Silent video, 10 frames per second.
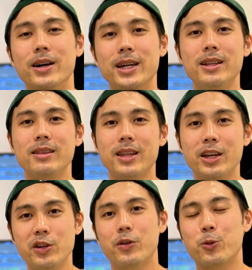again,
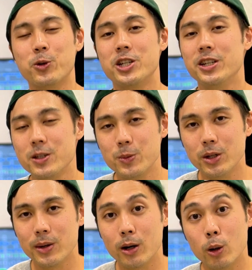thank you for watching this
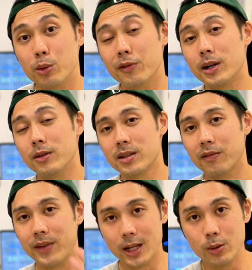video. I hope you found
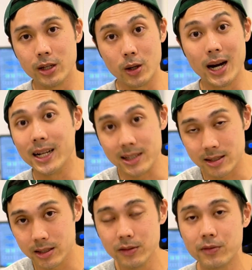some value and your
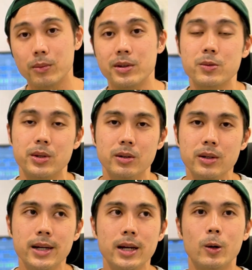answer from this video.
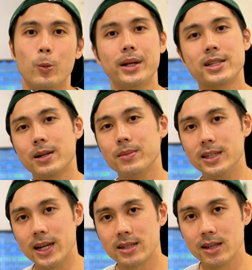What are some
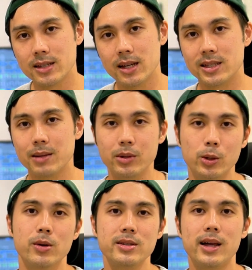yeses and some
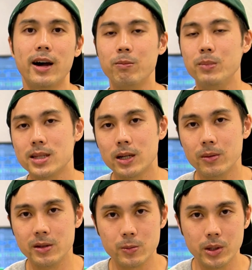nos that I've missed out in
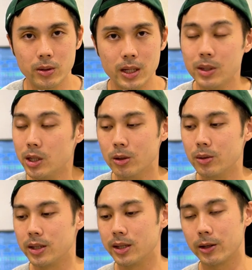this video? Let me know
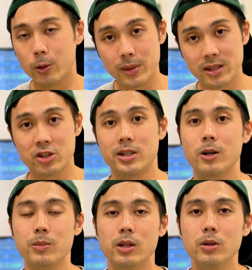in the comment section
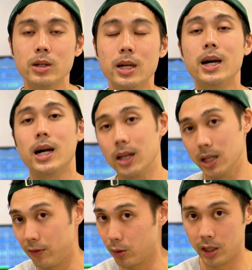down below. I'd
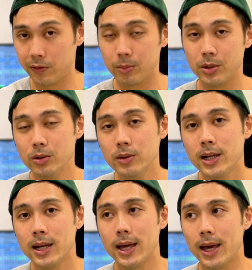love to hear from you.
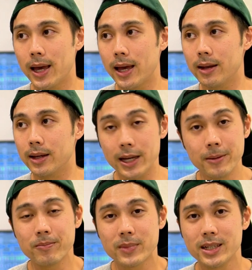And again,